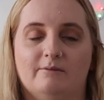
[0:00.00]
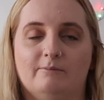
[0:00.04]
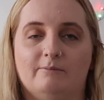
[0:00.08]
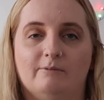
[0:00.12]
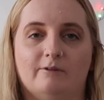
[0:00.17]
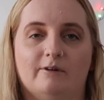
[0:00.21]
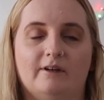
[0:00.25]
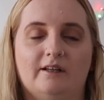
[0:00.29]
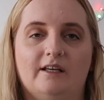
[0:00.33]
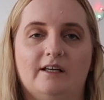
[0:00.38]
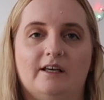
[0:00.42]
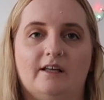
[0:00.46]
a
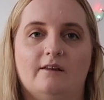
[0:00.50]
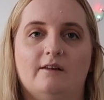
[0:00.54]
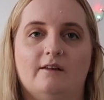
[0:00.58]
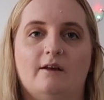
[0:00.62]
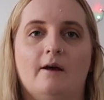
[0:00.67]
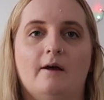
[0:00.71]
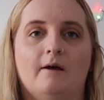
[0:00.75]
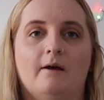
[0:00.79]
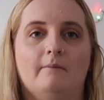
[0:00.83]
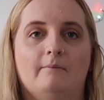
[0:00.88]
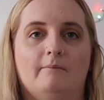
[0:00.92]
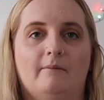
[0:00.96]
brilliant
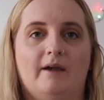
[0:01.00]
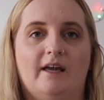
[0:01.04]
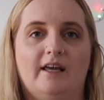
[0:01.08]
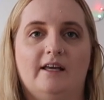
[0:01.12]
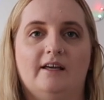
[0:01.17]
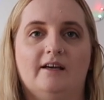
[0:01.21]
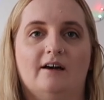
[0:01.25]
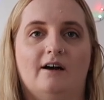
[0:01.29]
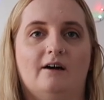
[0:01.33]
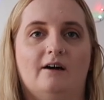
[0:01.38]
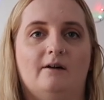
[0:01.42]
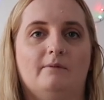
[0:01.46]

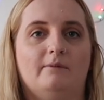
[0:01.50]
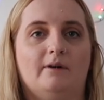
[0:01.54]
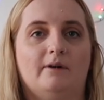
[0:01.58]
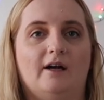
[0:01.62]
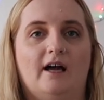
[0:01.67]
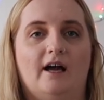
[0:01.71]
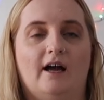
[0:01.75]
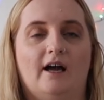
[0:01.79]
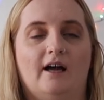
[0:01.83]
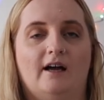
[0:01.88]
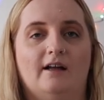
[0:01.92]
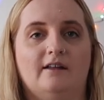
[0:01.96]
makeup
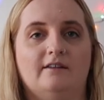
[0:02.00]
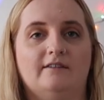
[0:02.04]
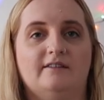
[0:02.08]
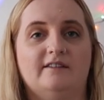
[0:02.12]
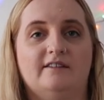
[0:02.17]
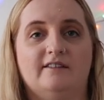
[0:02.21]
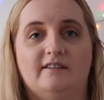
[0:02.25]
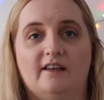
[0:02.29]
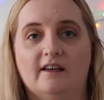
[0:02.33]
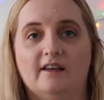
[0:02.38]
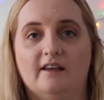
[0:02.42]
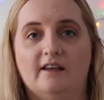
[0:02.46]
and
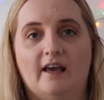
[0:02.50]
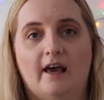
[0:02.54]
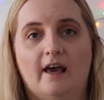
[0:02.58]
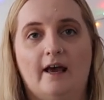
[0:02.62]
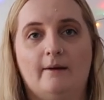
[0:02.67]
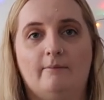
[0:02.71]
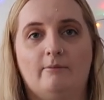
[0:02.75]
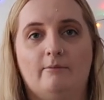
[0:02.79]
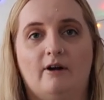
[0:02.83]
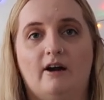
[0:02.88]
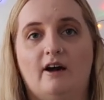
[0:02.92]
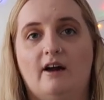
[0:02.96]

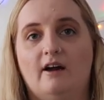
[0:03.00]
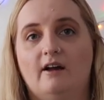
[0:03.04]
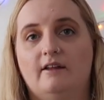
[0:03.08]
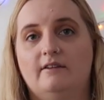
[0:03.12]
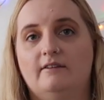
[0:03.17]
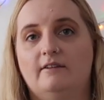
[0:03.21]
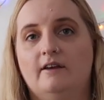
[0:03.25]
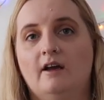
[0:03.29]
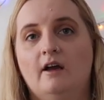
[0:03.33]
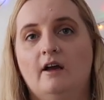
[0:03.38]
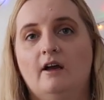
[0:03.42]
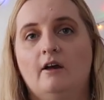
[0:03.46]
skincare
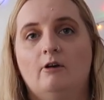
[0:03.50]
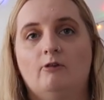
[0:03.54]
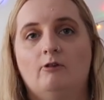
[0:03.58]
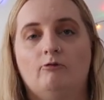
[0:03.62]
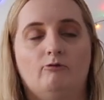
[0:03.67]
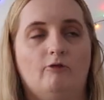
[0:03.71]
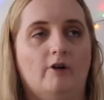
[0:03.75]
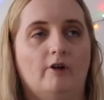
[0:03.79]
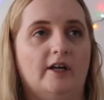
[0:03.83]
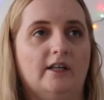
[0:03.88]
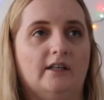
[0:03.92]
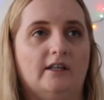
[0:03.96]
brand,
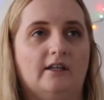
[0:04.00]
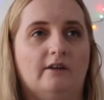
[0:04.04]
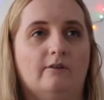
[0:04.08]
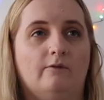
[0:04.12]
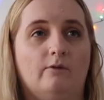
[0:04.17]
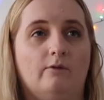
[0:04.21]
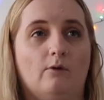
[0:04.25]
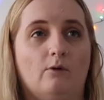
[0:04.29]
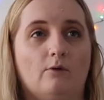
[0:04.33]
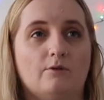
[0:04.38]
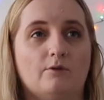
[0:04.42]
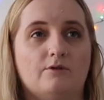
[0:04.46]
really
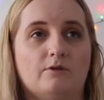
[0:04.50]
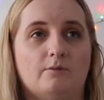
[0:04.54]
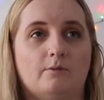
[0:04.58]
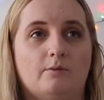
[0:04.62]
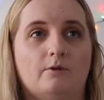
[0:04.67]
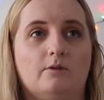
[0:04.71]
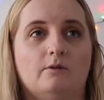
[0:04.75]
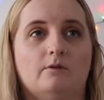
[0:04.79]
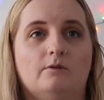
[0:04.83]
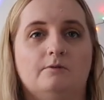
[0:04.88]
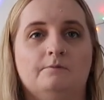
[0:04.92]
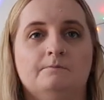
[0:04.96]

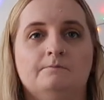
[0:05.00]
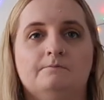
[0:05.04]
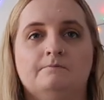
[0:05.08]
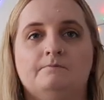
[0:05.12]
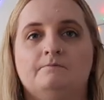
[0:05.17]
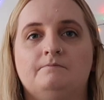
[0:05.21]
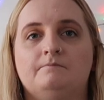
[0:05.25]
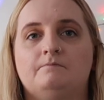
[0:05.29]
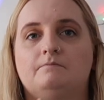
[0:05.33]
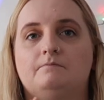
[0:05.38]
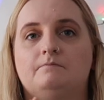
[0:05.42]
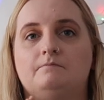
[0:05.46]
affordable,
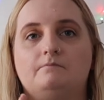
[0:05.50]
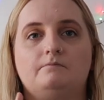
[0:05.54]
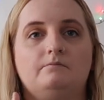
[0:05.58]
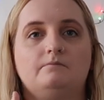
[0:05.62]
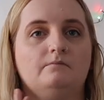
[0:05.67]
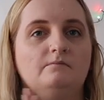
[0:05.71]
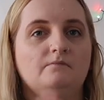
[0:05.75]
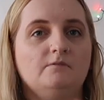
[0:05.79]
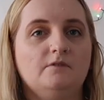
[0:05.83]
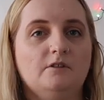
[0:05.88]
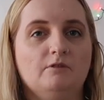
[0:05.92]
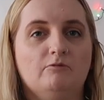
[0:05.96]

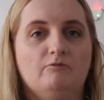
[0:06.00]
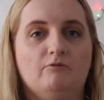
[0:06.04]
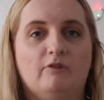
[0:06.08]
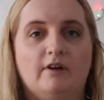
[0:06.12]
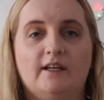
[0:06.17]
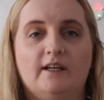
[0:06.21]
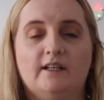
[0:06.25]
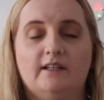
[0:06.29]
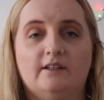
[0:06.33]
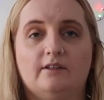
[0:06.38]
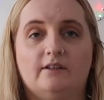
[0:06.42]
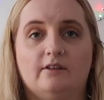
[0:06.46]

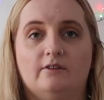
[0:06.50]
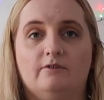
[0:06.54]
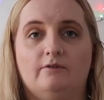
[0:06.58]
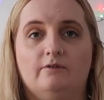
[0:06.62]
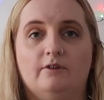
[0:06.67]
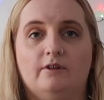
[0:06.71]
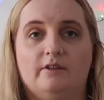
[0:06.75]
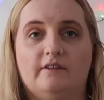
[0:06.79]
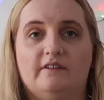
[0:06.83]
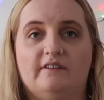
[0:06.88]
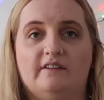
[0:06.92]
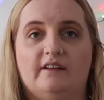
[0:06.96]
really good
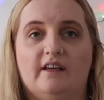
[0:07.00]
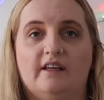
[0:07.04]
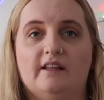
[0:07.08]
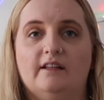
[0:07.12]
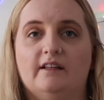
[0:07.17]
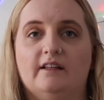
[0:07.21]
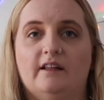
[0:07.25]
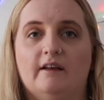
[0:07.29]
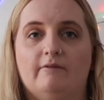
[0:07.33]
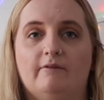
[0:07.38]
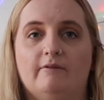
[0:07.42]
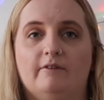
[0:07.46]
for your skin
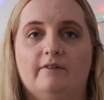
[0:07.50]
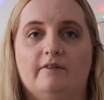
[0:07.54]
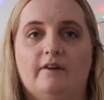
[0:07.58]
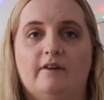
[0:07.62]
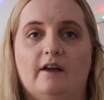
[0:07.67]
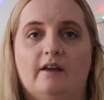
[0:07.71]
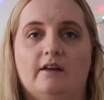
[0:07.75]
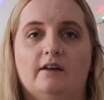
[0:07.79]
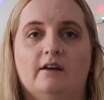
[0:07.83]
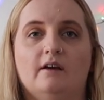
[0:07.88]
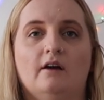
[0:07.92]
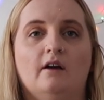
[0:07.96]
and
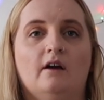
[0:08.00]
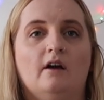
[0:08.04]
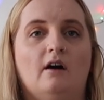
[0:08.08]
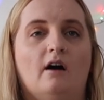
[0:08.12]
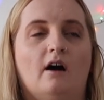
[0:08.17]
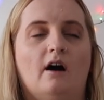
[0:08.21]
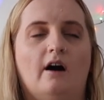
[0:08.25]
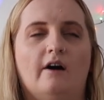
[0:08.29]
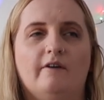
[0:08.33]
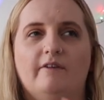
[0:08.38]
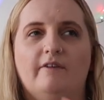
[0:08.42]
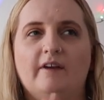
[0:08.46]
everything.
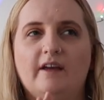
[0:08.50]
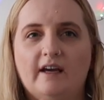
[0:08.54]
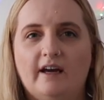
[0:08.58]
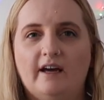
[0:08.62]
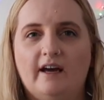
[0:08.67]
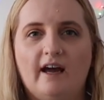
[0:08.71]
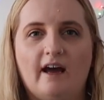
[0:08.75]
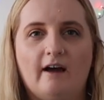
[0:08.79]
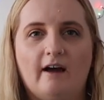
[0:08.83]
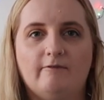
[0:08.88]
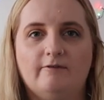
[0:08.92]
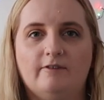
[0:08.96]
I think
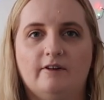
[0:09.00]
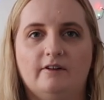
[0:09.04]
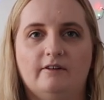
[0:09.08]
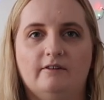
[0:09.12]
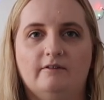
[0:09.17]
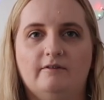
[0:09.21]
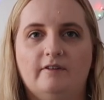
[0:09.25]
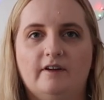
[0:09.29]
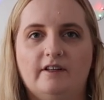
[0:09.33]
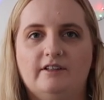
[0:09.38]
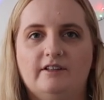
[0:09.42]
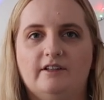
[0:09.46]
I have done a
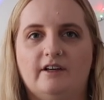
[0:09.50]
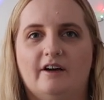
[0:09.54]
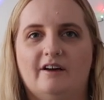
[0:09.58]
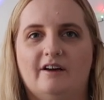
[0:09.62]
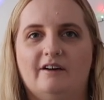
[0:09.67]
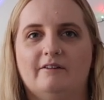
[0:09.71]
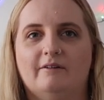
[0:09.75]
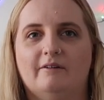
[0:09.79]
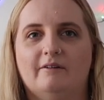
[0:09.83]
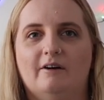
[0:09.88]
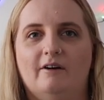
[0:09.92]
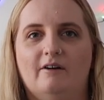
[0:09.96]

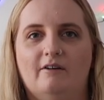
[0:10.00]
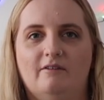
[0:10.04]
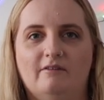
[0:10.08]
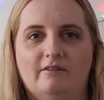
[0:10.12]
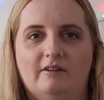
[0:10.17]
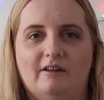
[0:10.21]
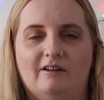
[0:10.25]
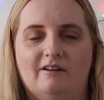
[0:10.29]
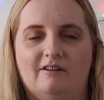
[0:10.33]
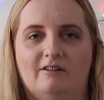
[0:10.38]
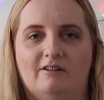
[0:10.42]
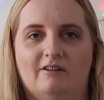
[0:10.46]
video
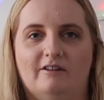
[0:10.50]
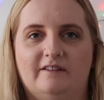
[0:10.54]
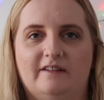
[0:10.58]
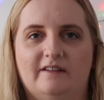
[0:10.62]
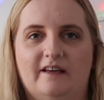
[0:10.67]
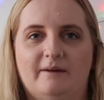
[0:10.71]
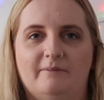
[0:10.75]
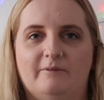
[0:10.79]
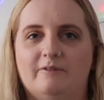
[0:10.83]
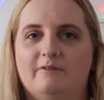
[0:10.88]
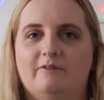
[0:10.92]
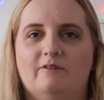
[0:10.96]
on
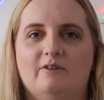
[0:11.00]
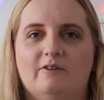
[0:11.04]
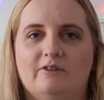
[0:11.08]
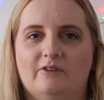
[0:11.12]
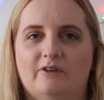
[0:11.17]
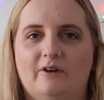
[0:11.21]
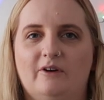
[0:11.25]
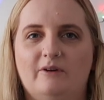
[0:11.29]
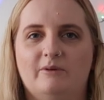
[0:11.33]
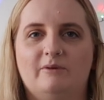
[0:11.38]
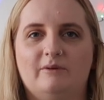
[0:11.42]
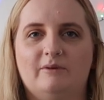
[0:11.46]
Glossier before,
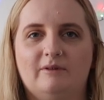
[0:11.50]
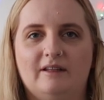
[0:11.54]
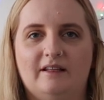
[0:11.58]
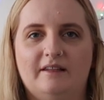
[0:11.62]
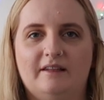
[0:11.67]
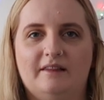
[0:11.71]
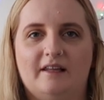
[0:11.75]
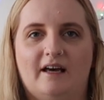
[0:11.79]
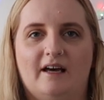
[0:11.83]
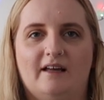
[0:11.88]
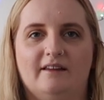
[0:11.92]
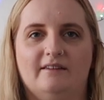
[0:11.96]
so I will
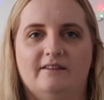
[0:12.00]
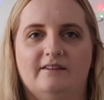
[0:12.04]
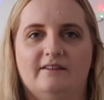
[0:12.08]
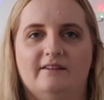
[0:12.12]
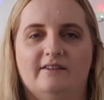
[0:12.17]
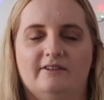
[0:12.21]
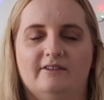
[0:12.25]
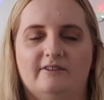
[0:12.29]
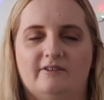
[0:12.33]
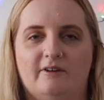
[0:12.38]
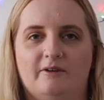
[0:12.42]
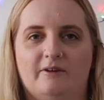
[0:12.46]
link that in the
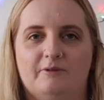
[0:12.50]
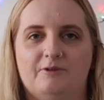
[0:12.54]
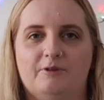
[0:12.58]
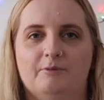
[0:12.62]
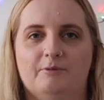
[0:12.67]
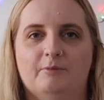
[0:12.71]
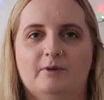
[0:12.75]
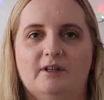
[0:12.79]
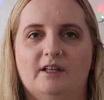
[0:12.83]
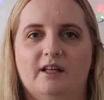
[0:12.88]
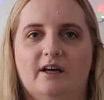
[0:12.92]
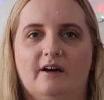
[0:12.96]

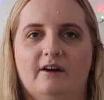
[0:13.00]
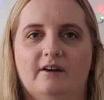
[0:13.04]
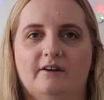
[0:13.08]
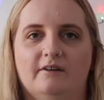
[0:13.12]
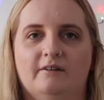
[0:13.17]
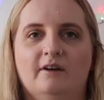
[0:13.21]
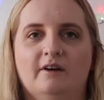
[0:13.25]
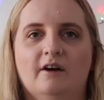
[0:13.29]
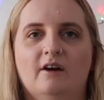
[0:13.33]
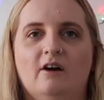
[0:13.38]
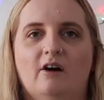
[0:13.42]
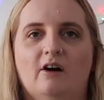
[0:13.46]
description
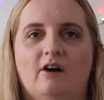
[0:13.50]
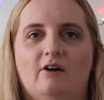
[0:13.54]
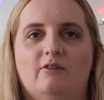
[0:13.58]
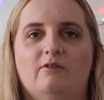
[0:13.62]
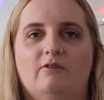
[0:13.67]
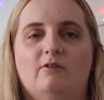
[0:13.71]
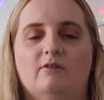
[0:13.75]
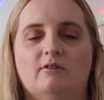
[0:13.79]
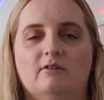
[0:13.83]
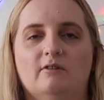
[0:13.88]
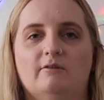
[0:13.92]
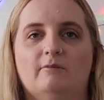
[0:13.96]
below of
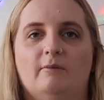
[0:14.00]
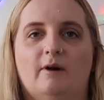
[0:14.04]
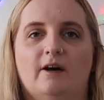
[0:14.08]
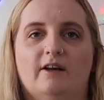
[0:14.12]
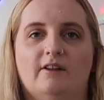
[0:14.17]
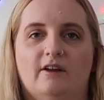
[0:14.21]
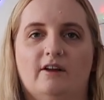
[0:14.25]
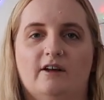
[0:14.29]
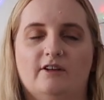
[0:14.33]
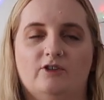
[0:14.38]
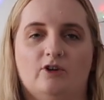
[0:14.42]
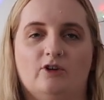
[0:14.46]
all of my
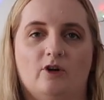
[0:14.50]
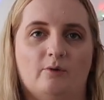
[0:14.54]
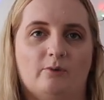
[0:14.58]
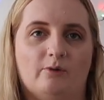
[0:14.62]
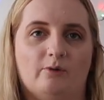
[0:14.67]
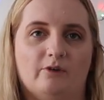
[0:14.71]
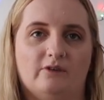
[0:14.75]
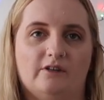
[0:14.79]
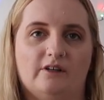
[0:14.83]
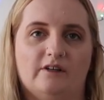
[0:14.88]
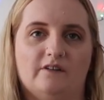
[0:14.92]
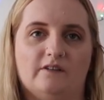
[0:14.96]
like top
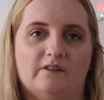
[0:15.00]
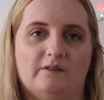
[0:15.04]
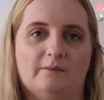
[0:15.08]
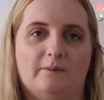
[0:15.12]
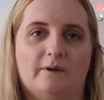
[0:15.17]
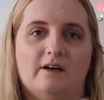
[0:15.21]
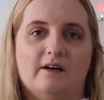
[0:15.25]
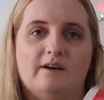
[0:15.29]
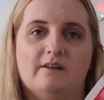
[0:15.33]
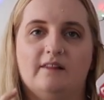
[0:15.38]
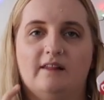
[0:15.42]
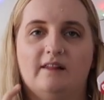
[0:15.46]
products,
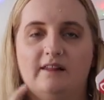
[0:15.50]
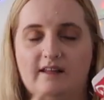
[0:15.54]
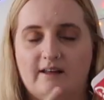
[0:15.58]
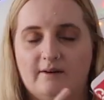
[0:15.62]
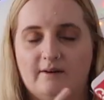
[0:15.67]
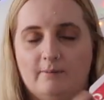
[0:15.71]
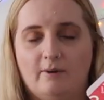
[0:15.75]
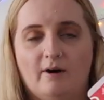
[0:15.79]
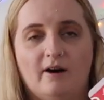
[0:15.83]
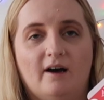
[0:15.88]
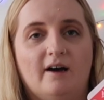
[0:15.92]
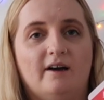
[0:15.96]
but their
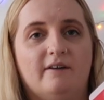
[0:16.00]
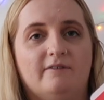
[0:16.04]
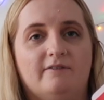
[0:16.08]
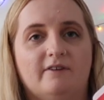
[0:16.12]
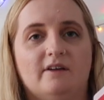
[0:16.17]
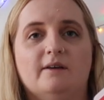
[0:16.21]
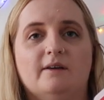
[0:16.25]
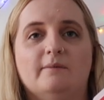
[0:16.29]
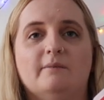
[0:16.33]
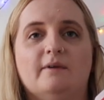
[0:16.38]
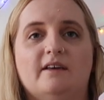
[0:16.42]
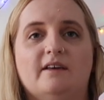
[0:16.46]

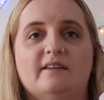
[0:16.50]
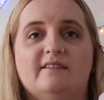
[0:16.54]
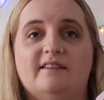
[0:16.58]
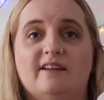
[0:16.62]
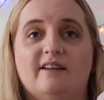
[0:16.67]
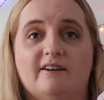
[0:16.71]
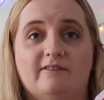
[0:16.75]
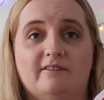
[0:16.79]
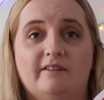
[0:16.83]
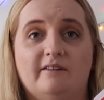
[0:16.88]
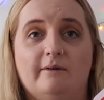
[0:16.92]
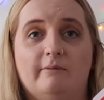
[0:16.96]
perfume is
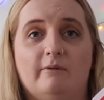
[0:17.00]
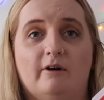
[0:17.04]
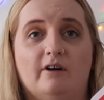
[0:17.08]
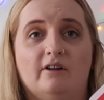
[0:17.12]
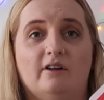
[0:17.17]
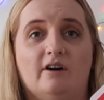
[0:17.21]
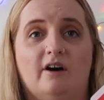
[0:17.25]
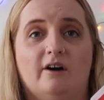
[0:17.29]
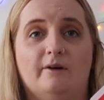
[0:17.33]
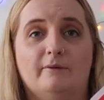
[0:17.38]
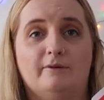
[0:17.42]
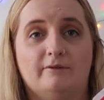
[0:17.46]
definitely one
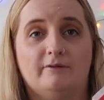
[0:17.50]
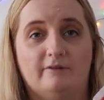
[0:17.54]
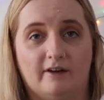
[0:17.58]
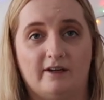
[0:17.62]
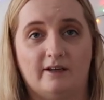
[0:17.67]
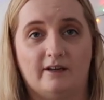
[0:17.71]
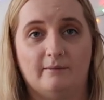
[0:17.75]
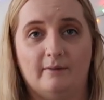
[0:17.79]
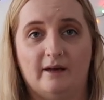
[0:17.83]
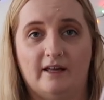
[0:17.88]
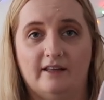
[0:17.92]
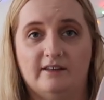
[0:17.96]
I would
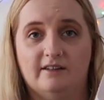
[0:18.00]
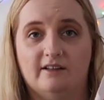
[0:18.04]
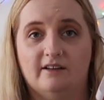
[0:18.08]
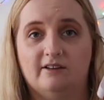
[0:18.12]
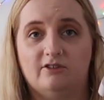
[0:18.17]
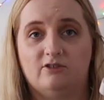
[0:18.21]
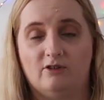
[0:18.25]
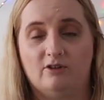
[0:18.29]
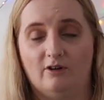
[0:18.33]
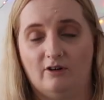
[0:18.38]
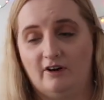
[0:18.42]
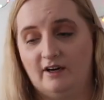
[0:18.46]
recommend
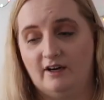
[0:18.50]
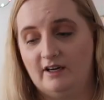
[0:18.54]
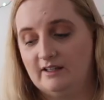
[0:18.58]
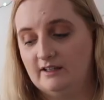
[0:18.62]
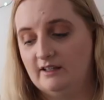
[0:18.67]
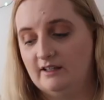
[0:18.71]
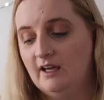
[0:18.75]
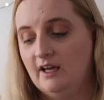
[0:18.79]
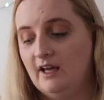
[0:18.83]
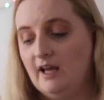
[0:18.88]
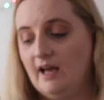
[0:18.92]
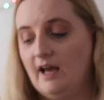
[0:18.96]
trying.